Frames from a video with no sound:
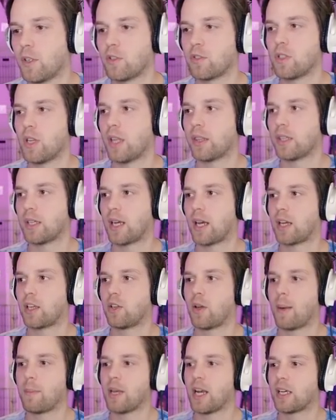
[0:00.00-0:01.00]
There's nothing I could
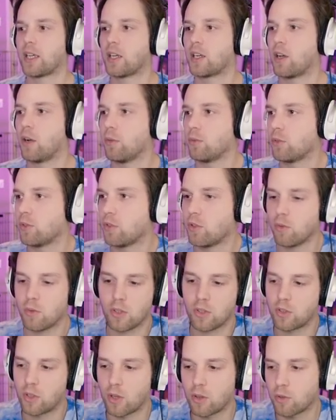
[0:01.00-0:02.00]
do. I mean, I could go do
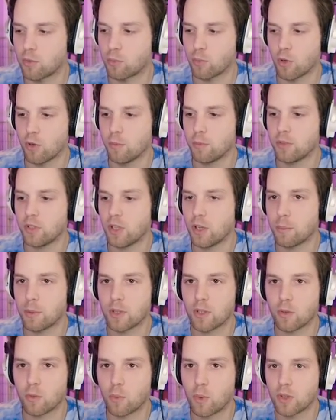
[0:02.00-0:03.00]
these other rooms here,
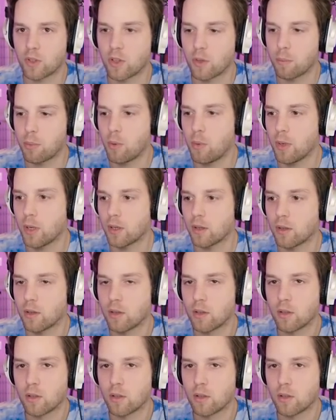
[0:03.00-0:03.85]
but what's the point?